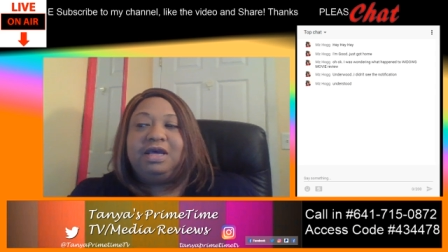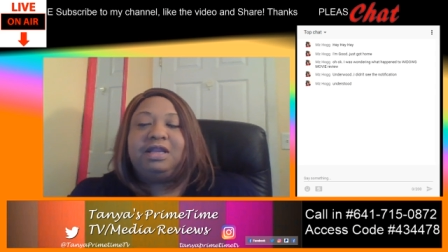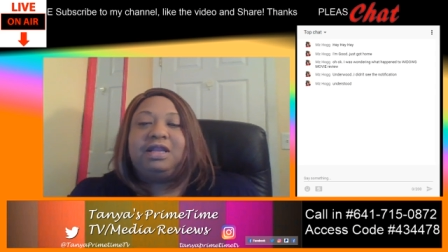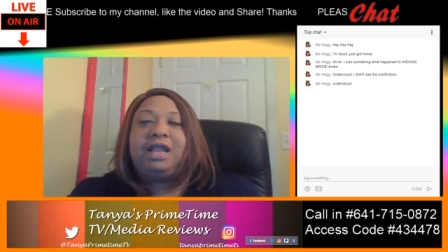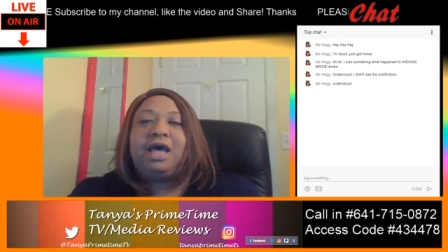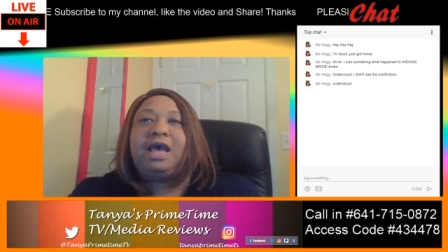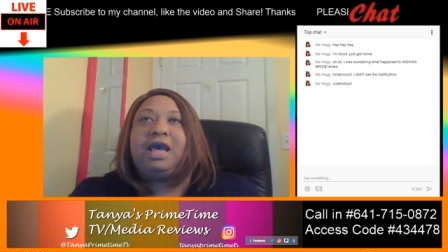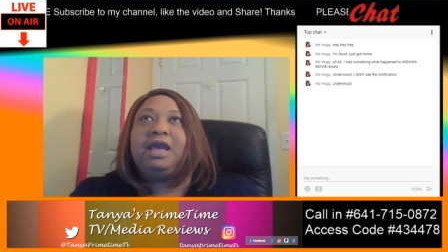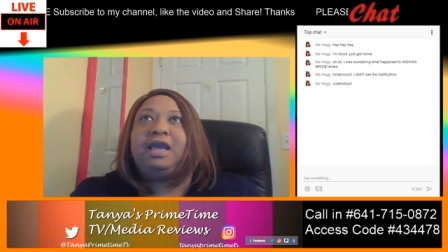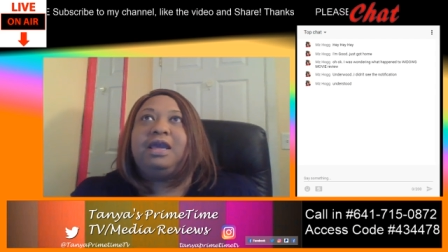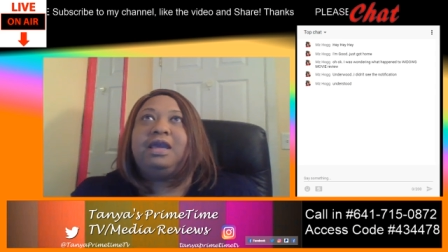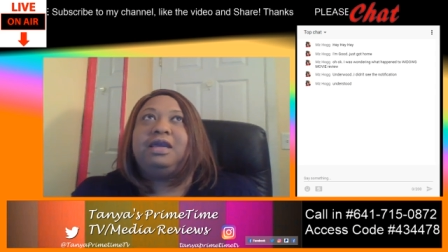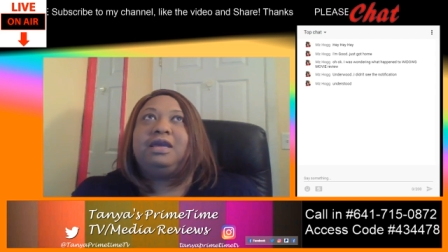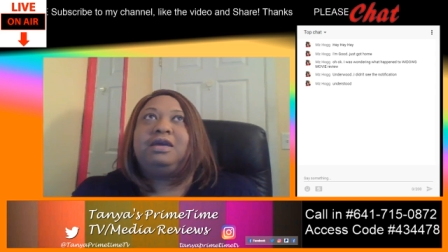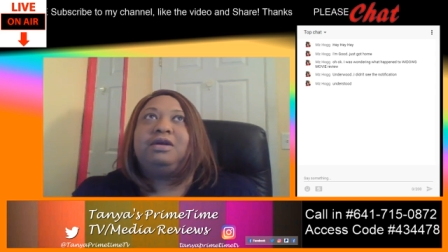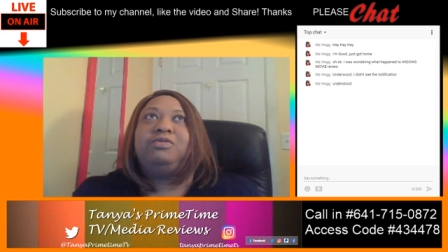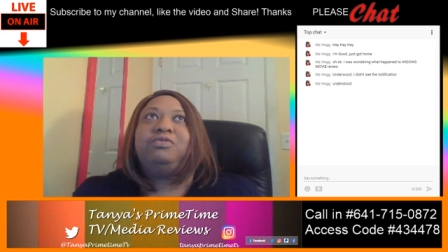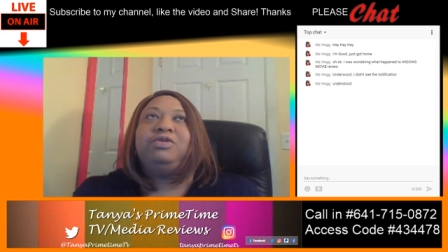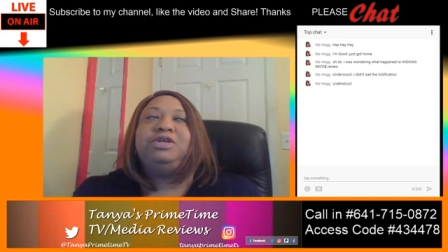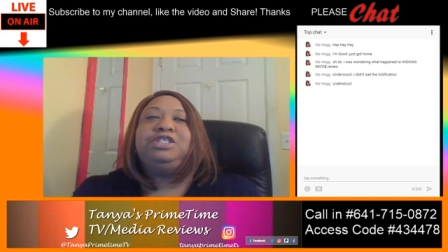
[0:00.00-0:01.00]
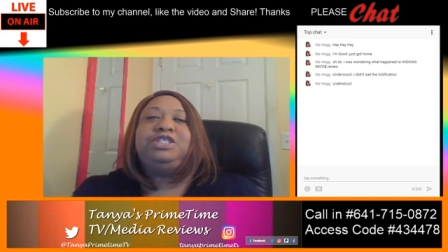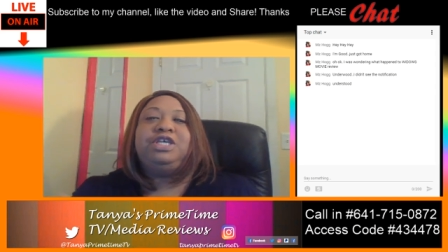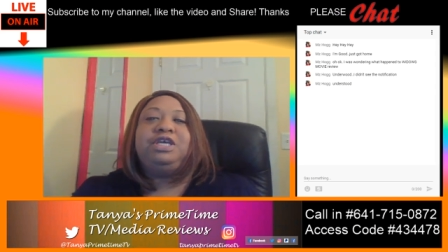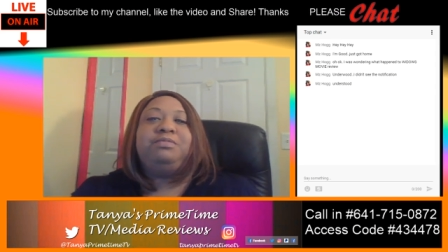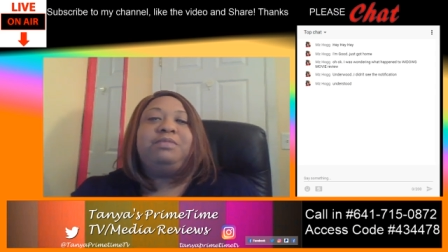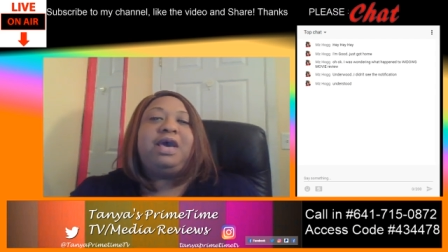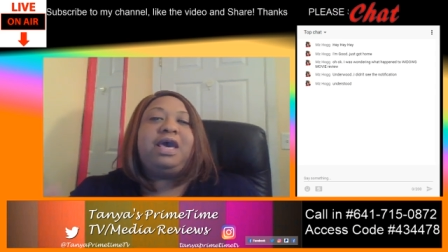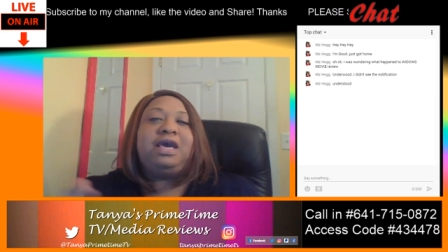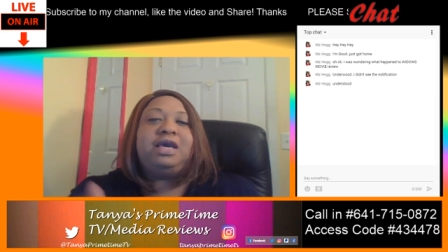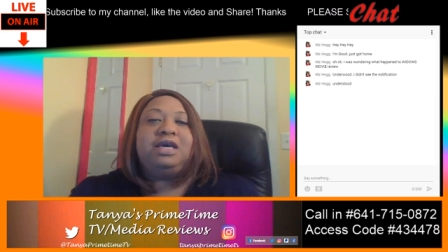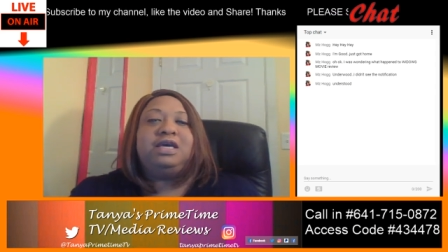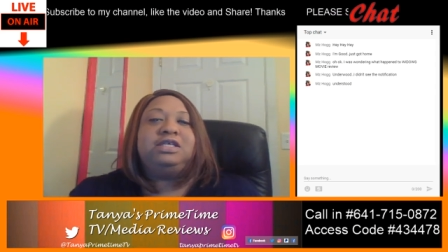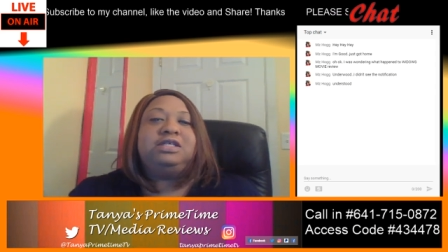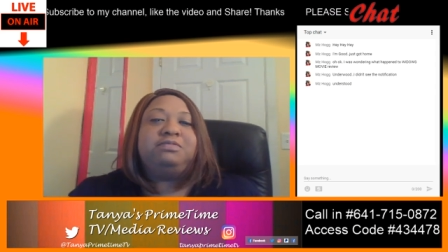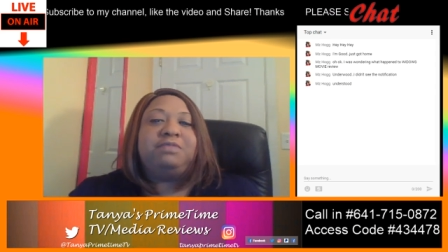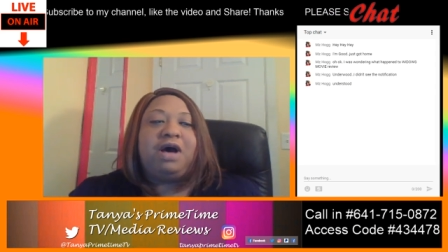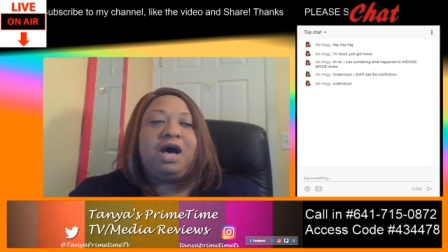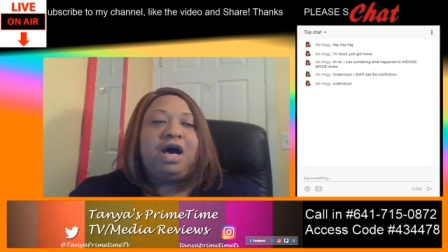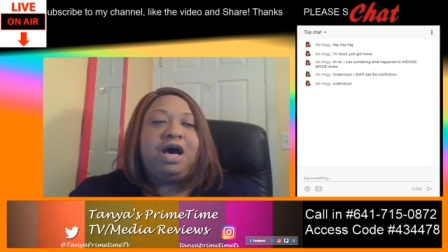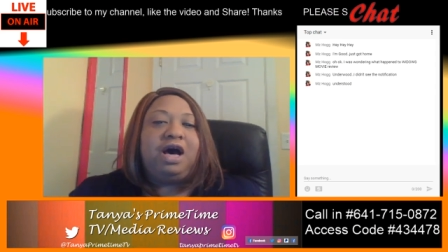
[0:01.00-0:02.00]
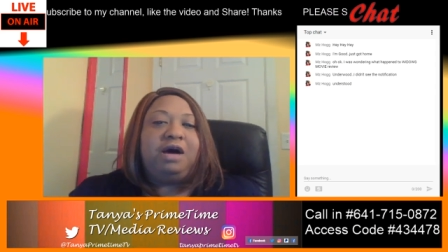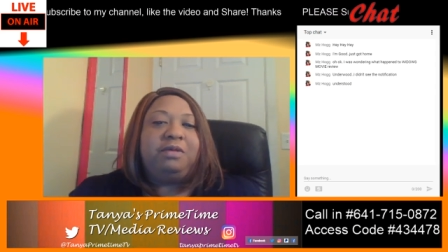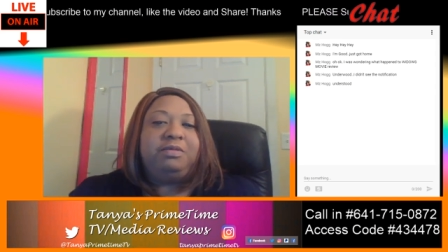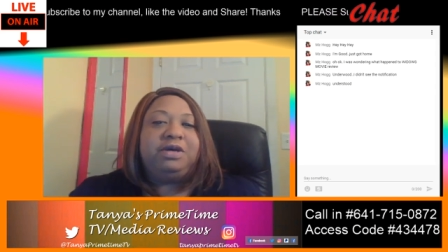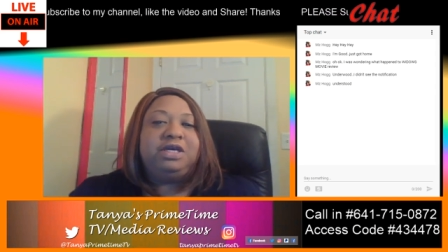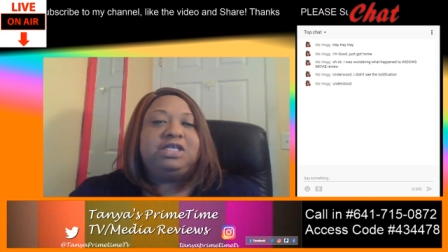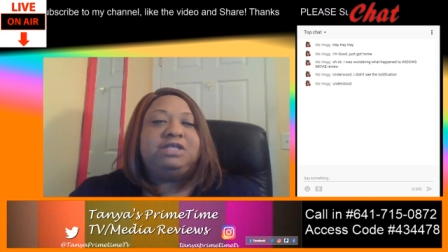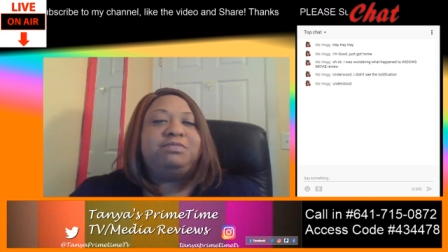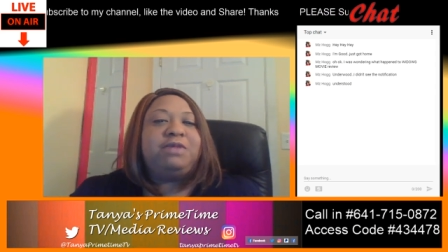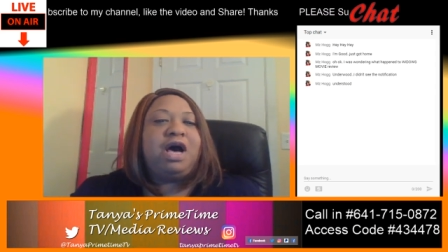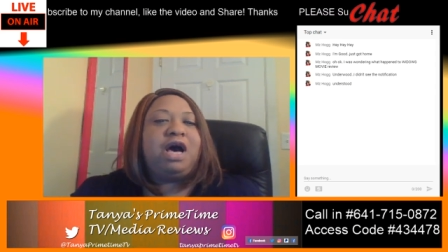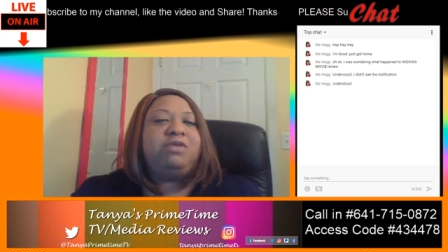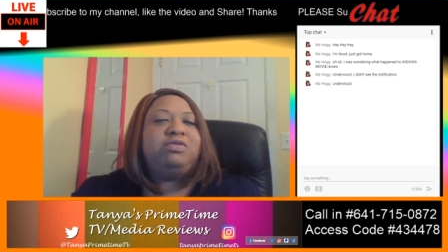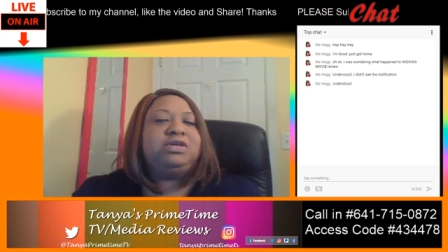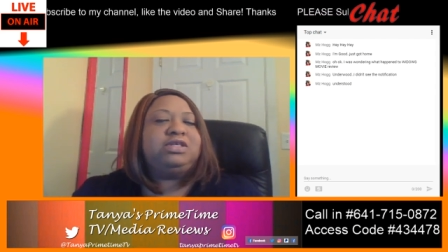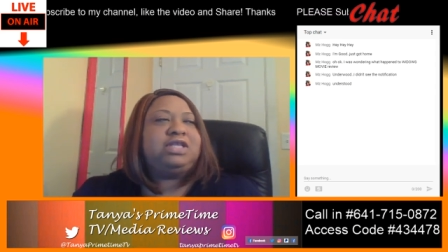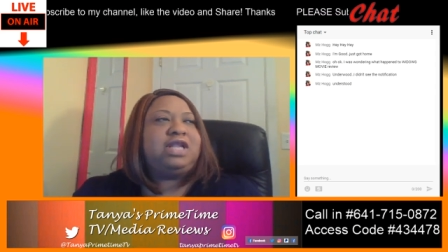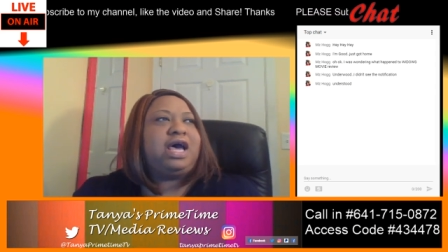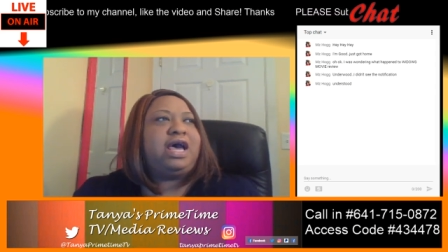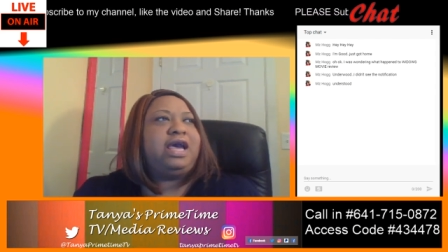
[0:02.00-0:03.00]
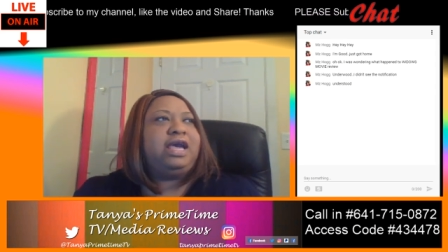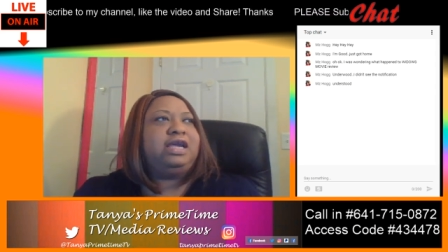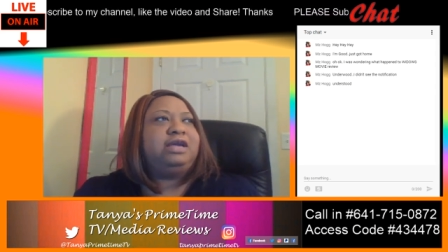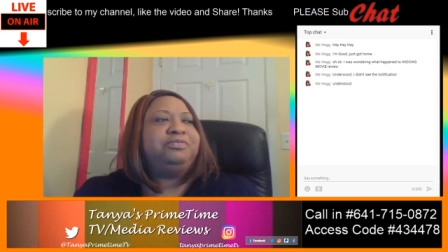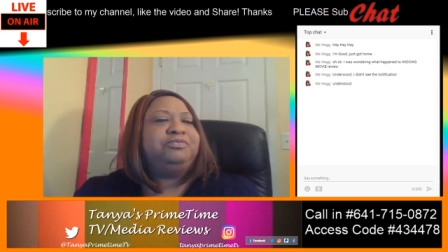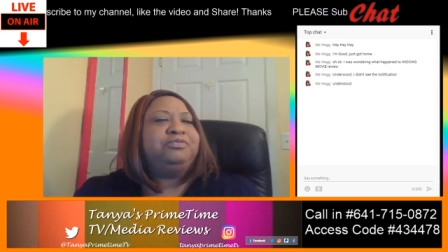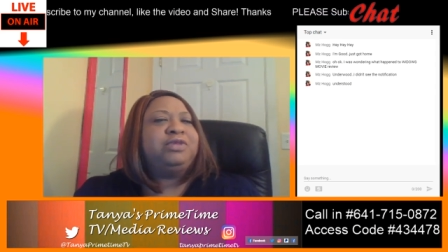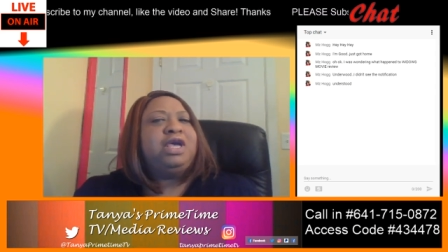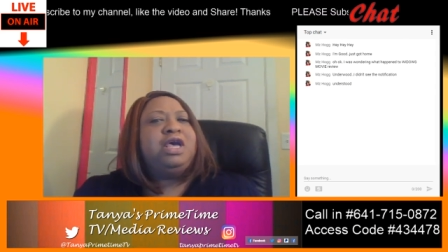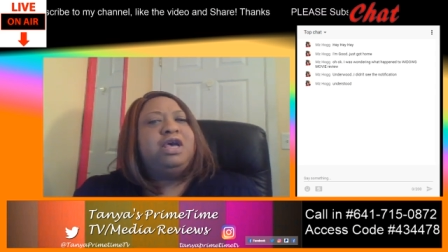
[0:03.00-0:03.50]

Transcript: Like when she met his mom, his mom was like,